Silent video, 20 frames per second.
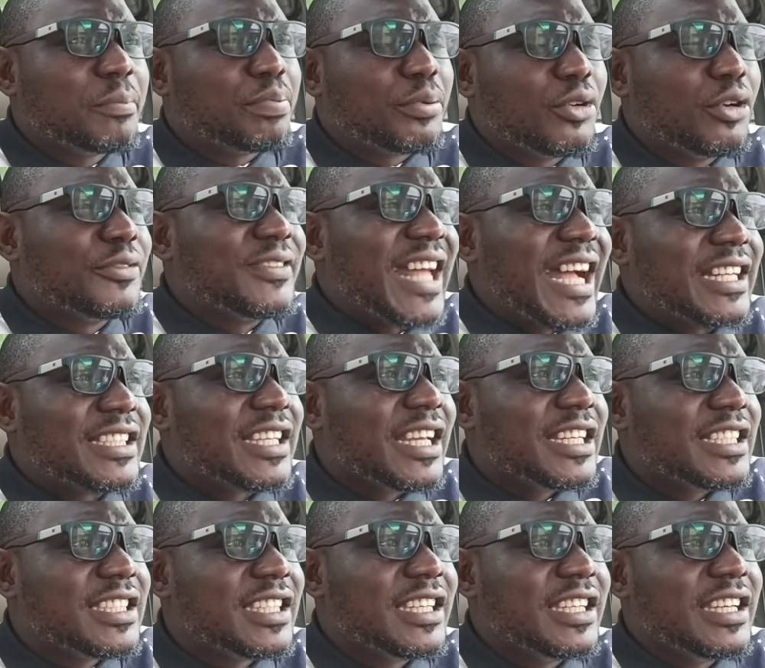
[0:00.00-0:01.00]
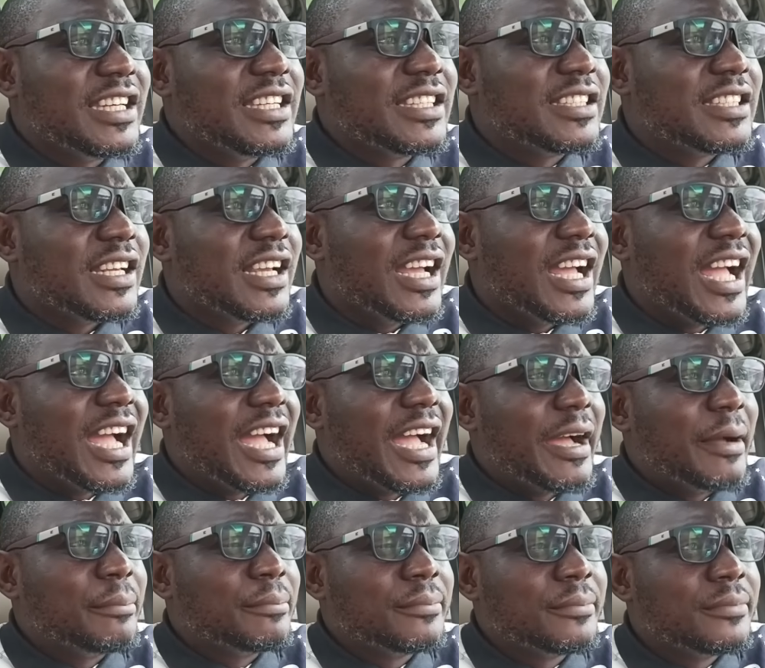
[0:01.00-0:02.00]
prove that she is
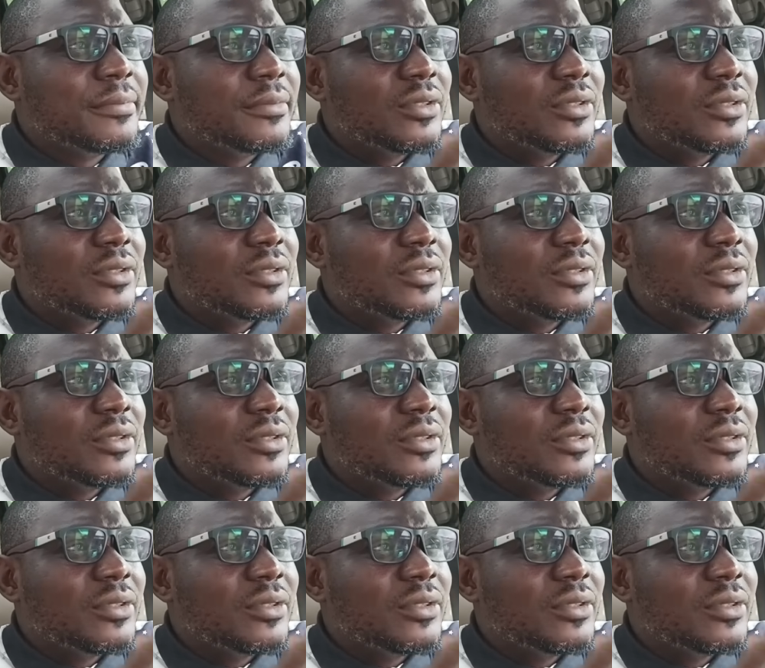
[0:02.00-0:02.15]
a